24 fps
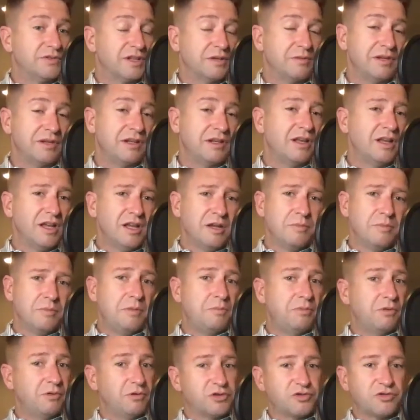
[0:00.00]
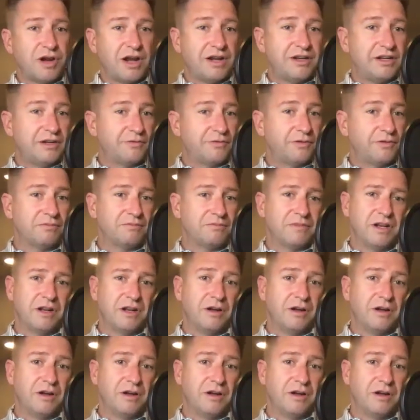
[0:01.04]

I mean, people will try different,